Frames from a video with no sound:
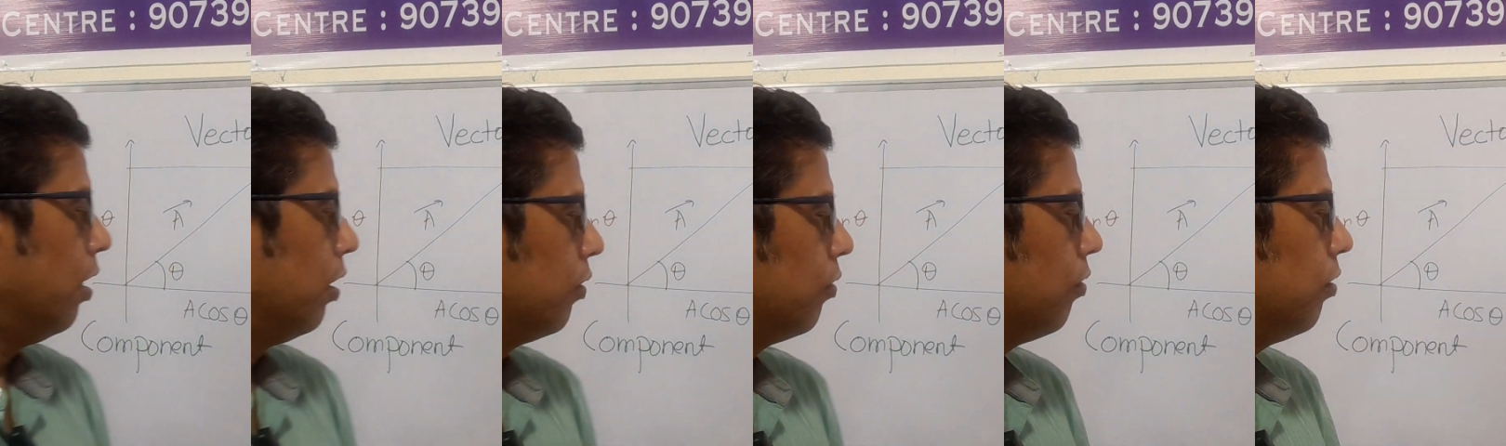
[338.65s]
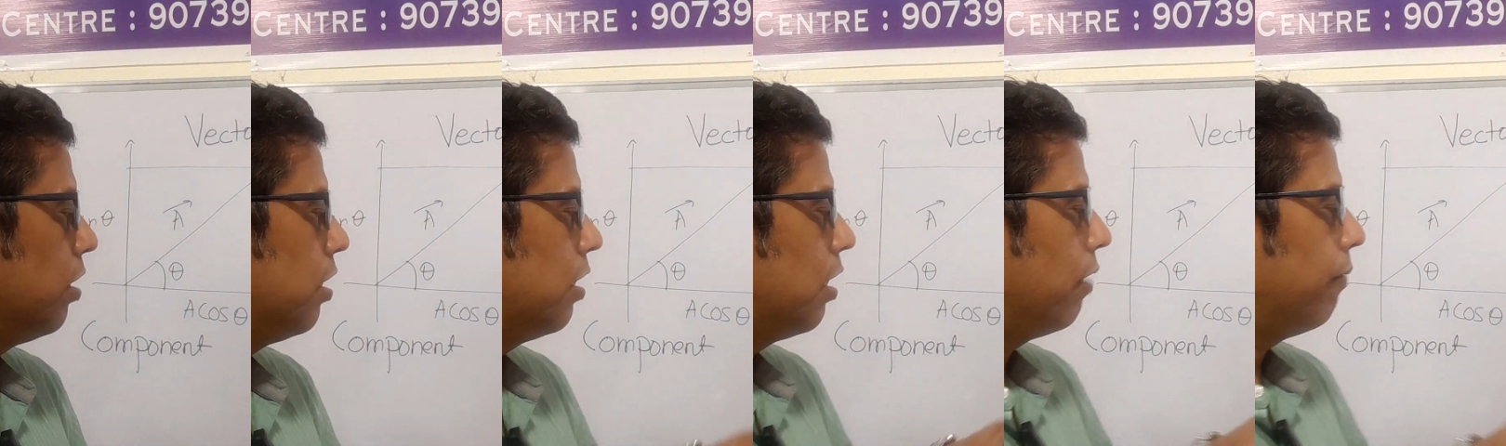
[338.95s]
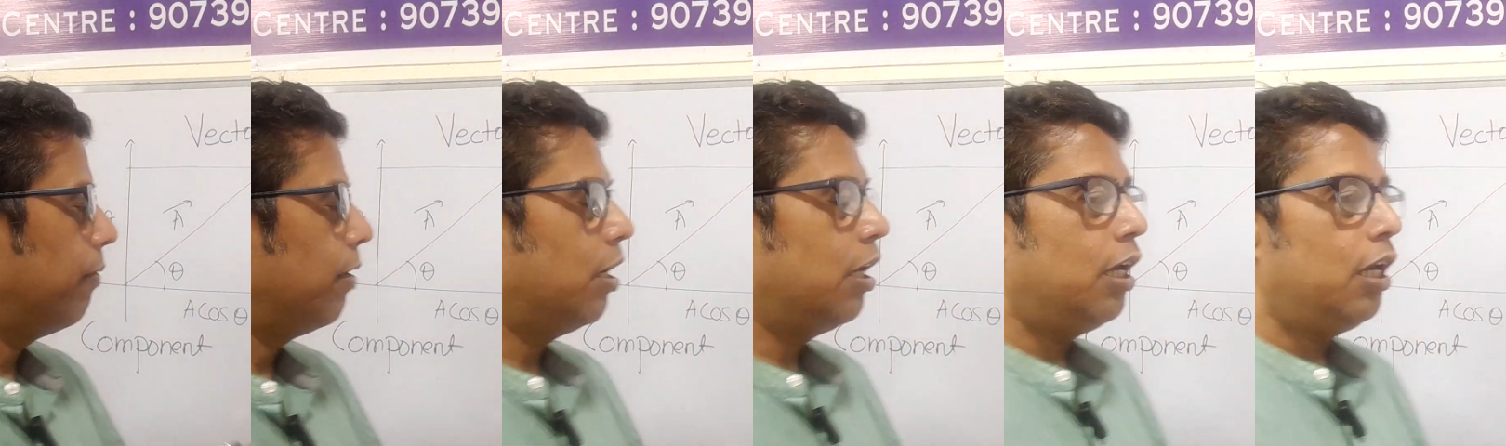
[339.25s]
So these are
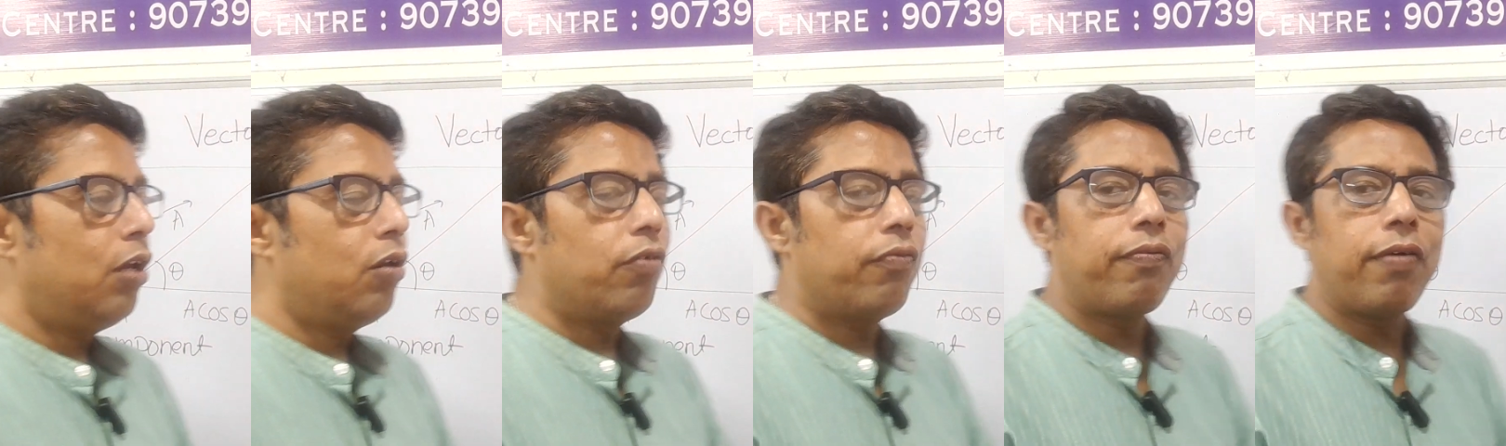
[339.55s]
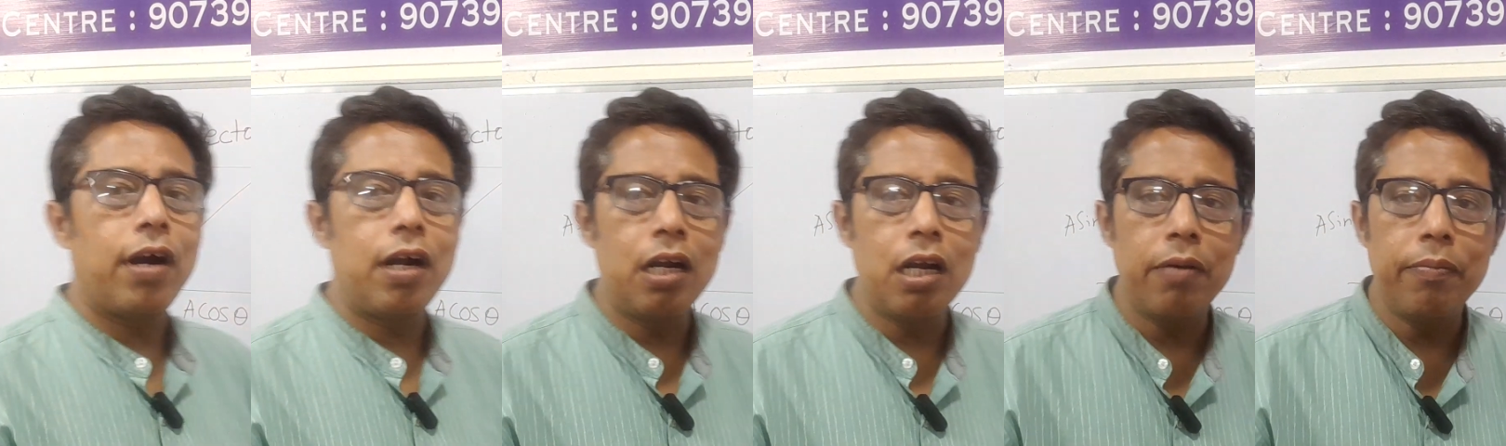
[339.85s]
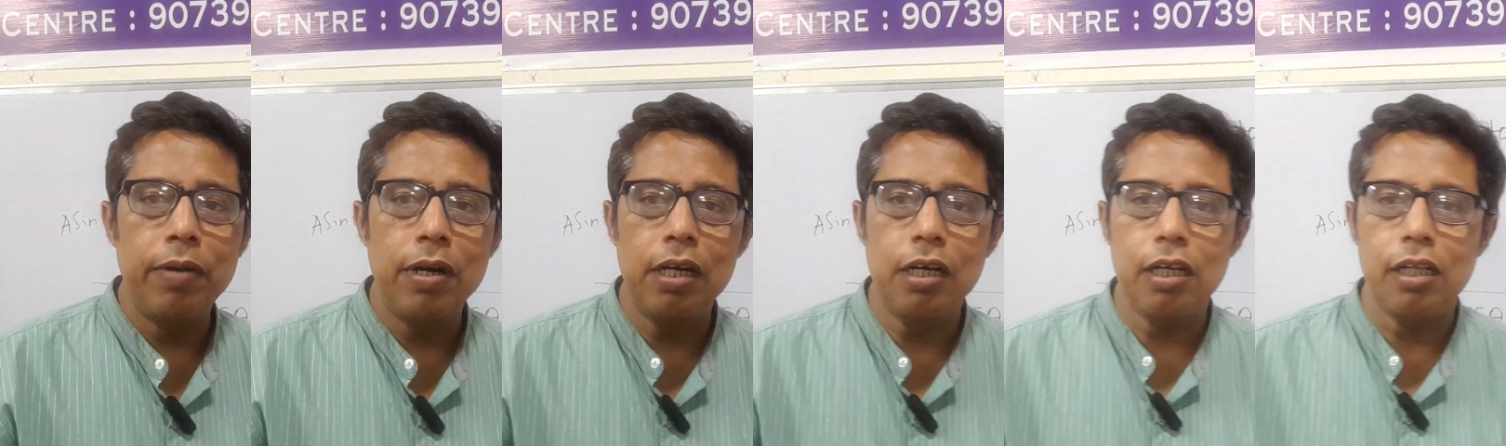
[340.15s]
very,
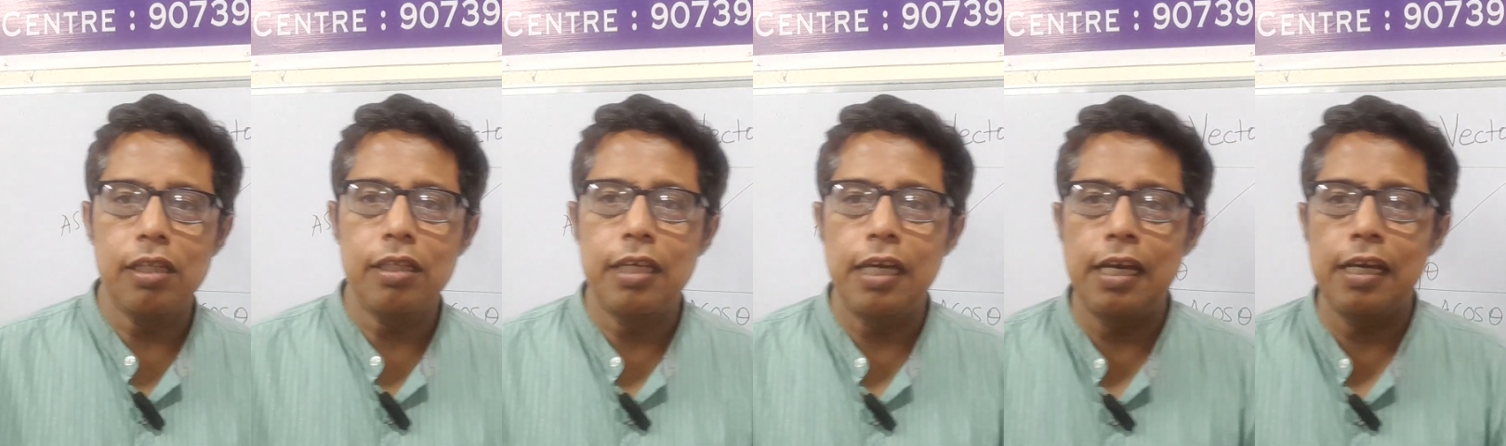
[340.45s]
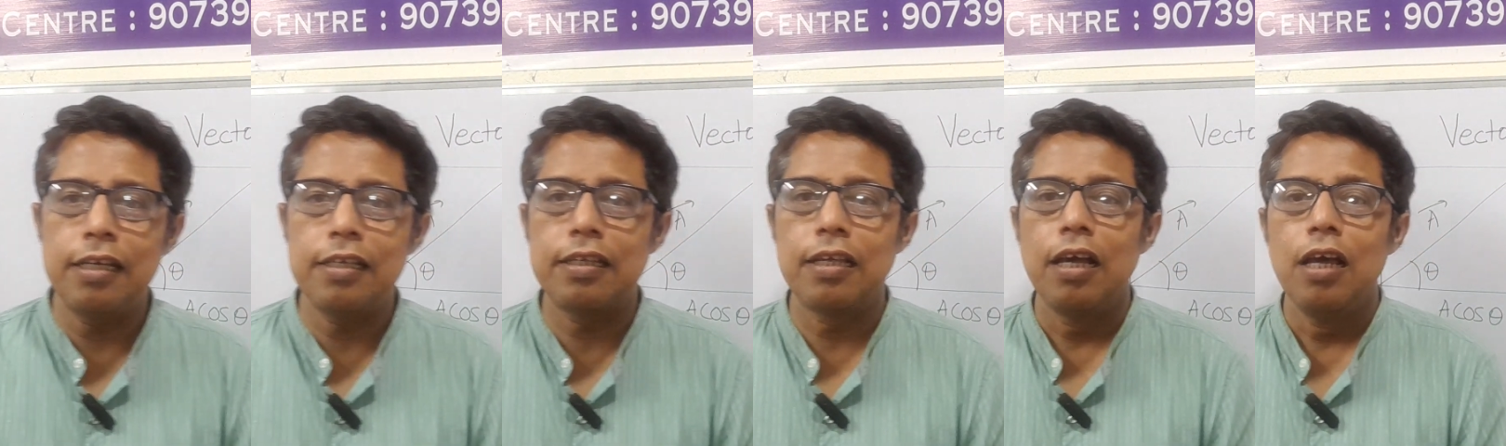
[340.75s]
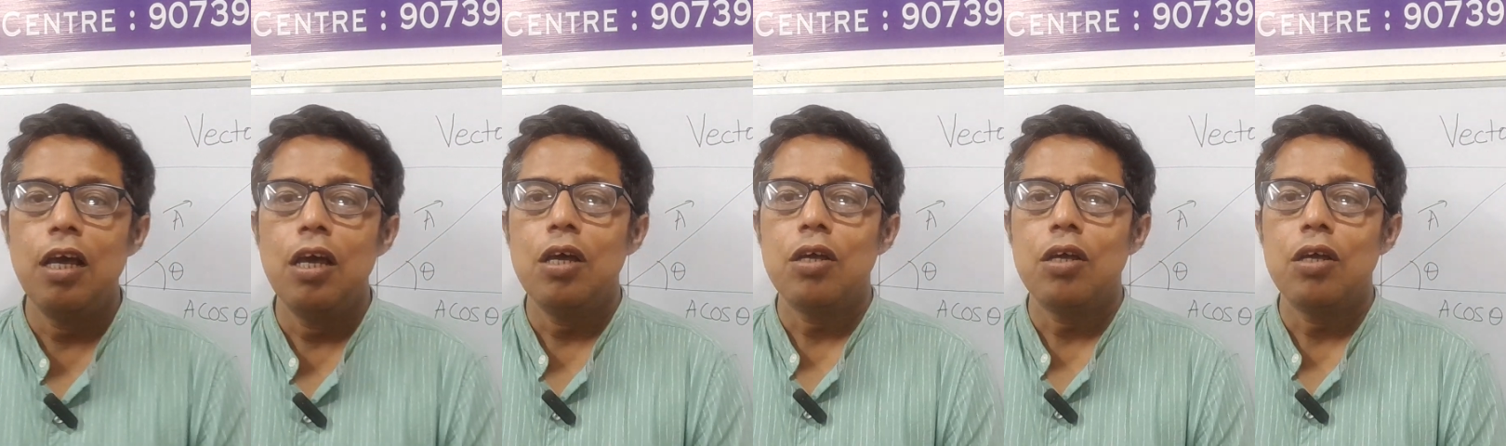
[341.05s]
fundamental things.